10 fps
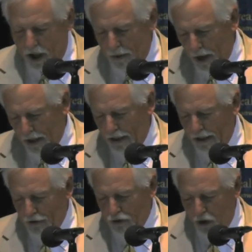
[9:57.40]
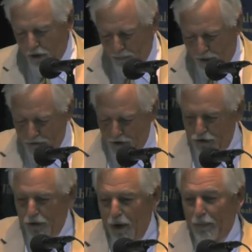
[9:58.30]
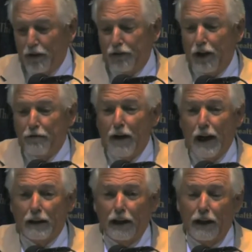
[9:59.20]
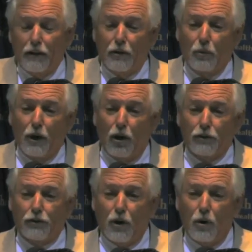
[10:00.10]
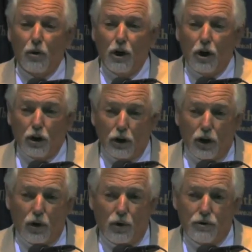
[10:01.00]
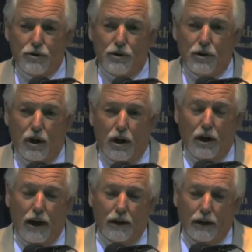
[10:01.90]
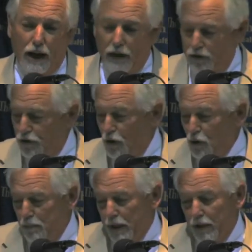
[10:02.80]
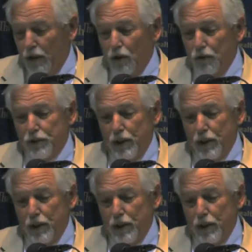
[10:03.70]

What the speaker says: I'm not going to get to all the projects, so I'm going to say finally that we also closed and soon to be closed